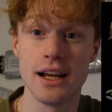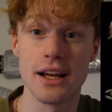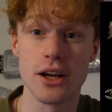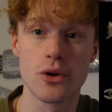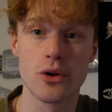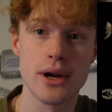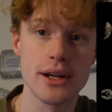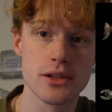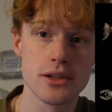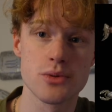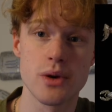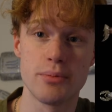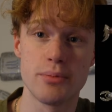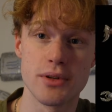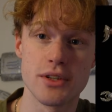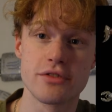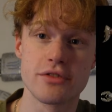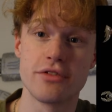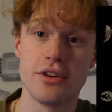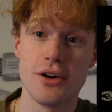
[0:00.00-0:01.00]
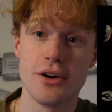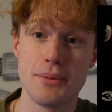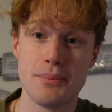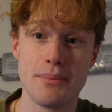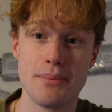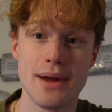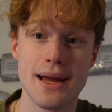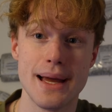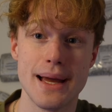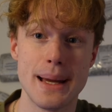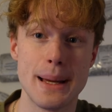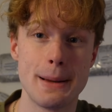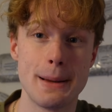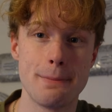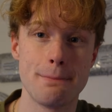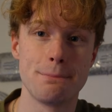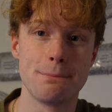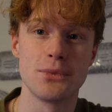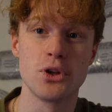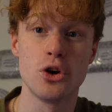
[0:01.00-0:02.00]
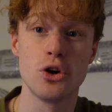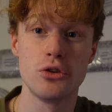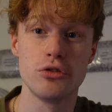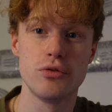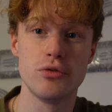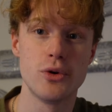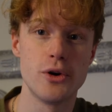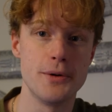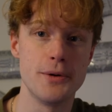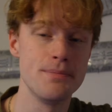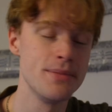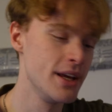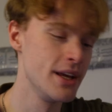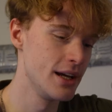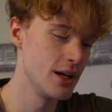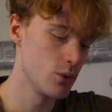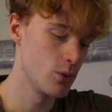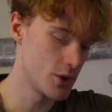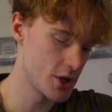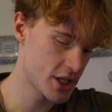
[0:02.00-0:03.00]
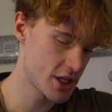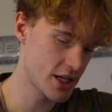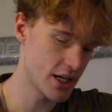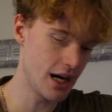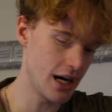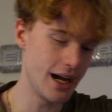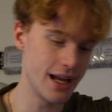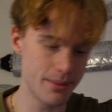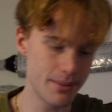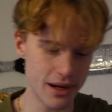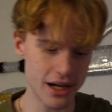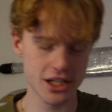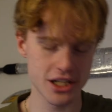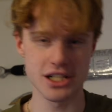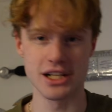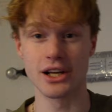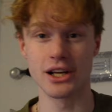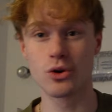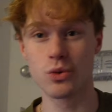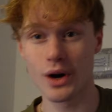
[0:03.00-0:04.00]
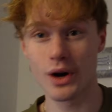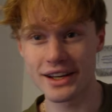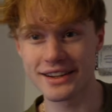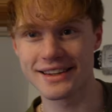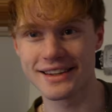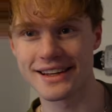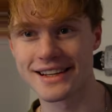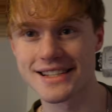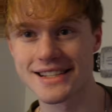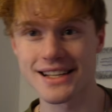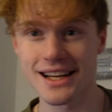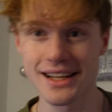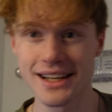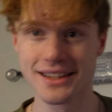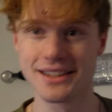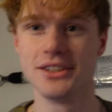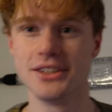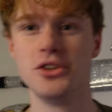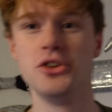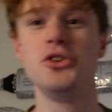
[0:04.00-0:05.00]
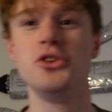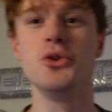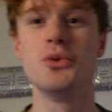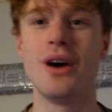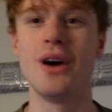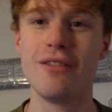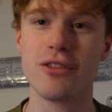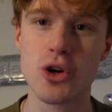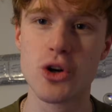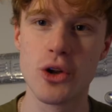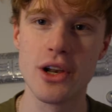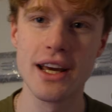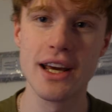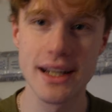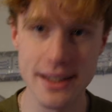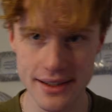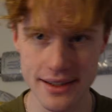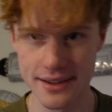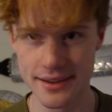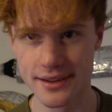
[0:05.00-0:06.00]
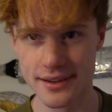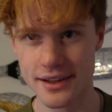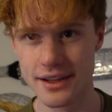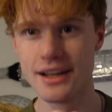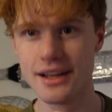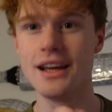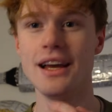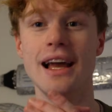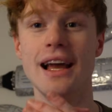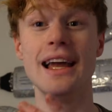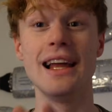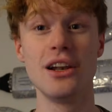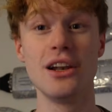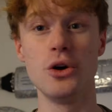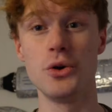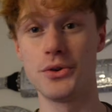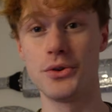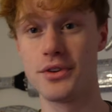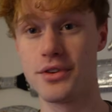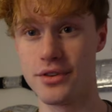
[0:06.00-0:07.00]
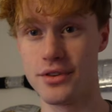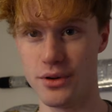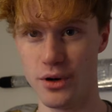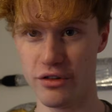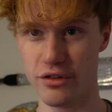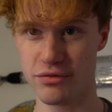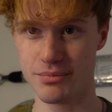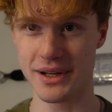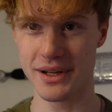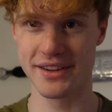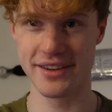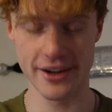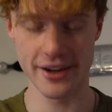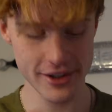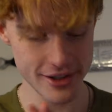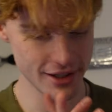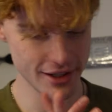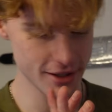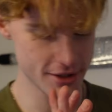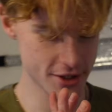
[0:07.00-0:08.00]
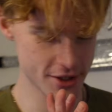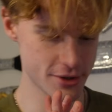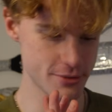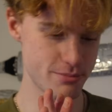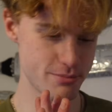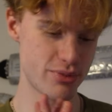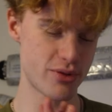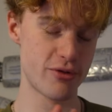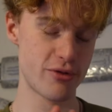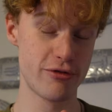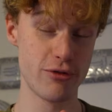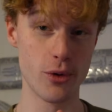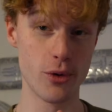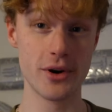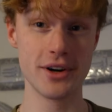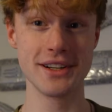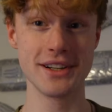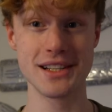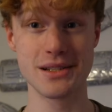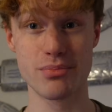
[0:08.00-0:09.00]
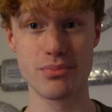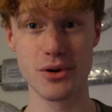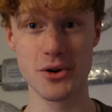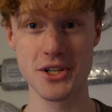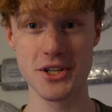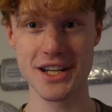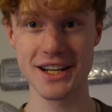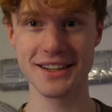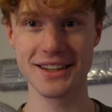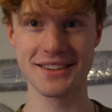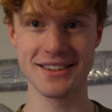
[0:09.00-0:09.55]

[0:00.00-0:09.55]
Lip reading: Kratos weapons from God of War, which I am actually quite excited to do. I've collected a lot of materials for this project.